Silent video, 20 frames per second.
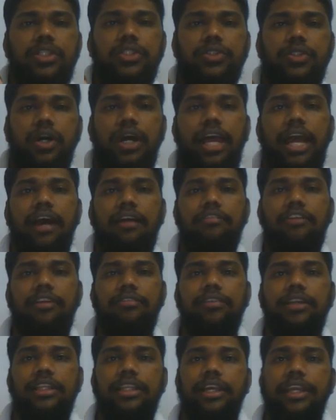So I have
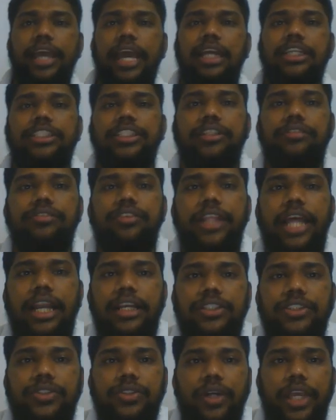given the reaction for
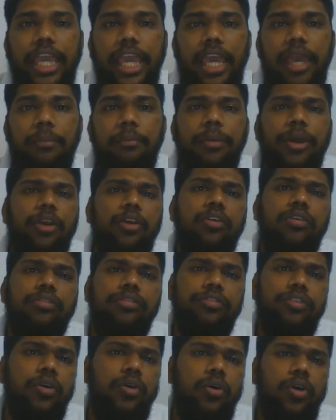that. So
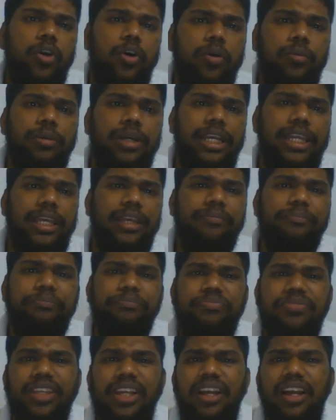KMnO4 normally
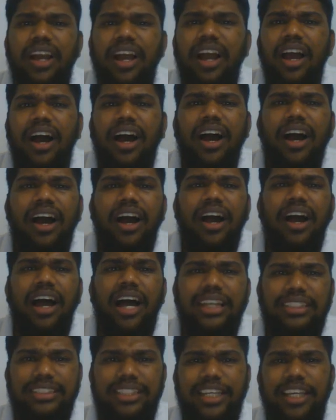
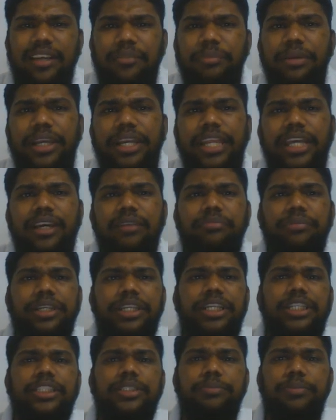acidic medium,
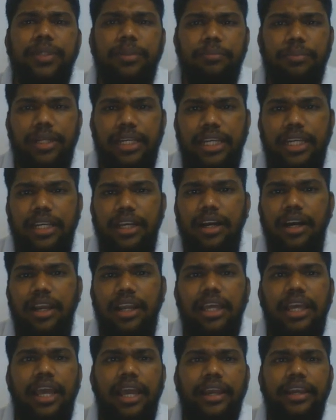it is purple in
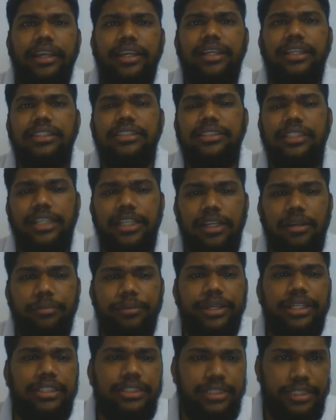color and it is little
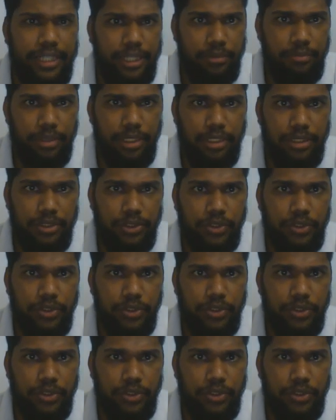bit stable.